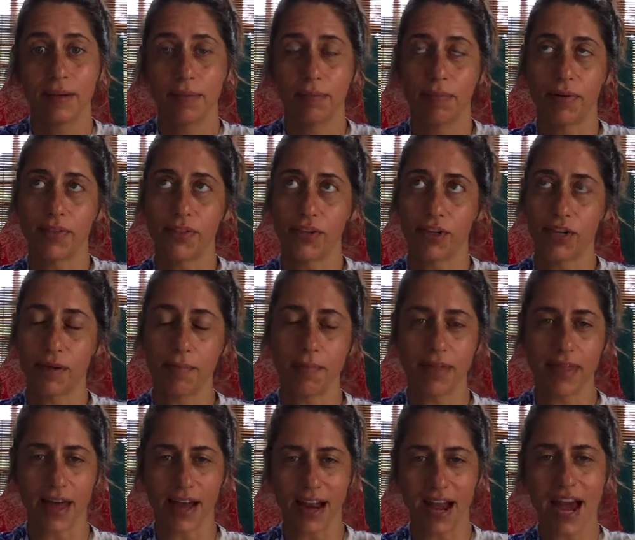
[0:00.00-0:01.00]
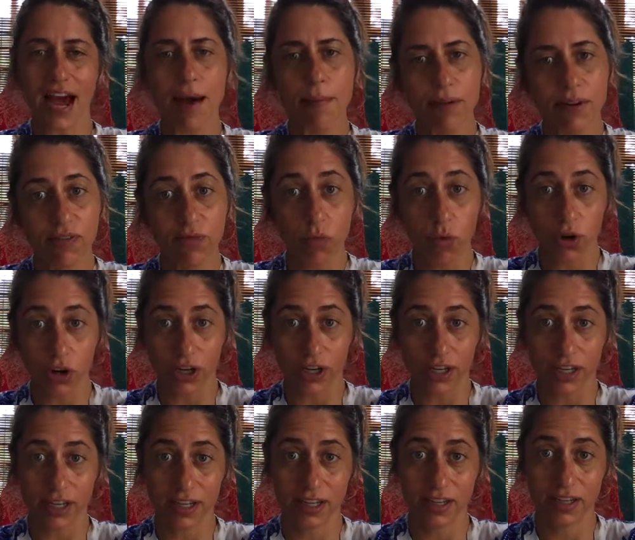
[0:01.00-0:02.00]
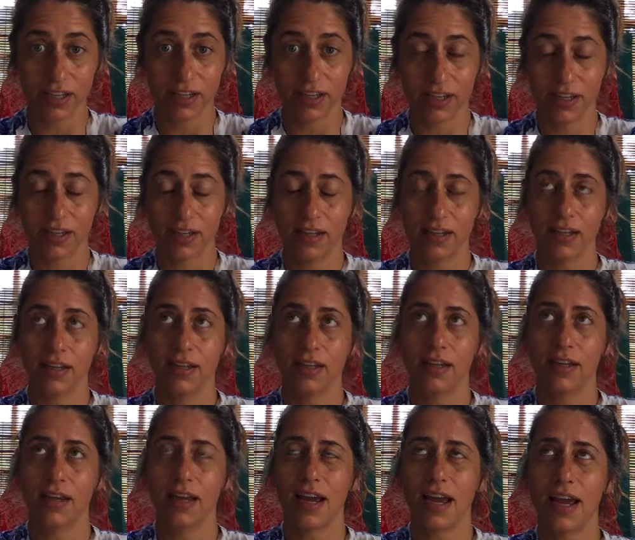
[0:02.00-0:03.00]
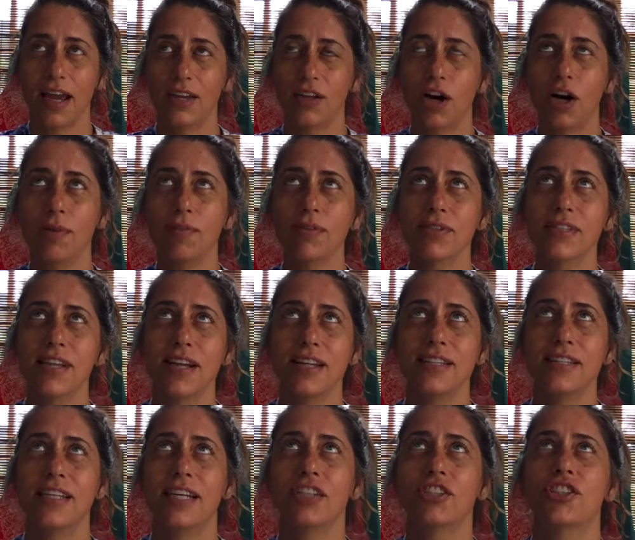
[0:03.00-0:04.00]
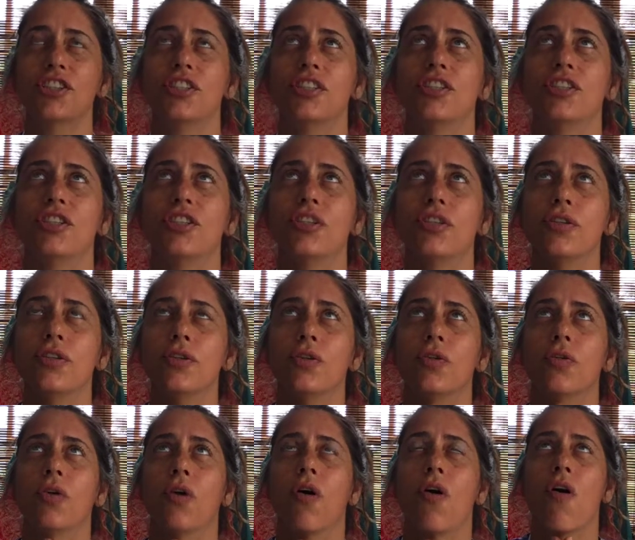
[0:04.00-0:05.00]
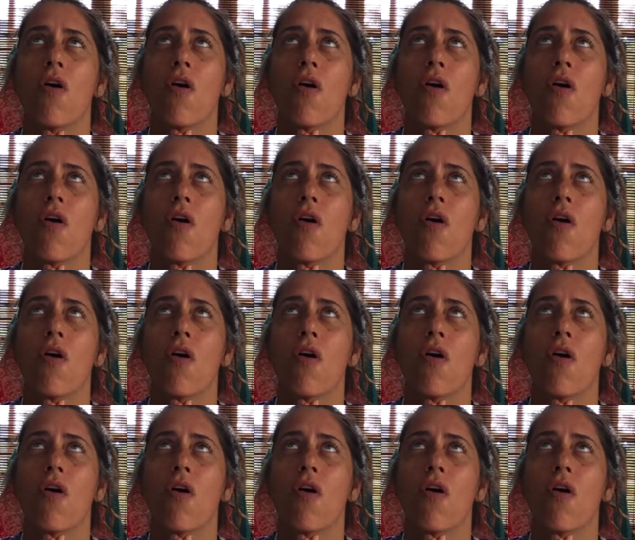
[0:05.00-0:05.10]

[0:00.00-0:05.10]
But there can be that habit of worry and almost that addiction to,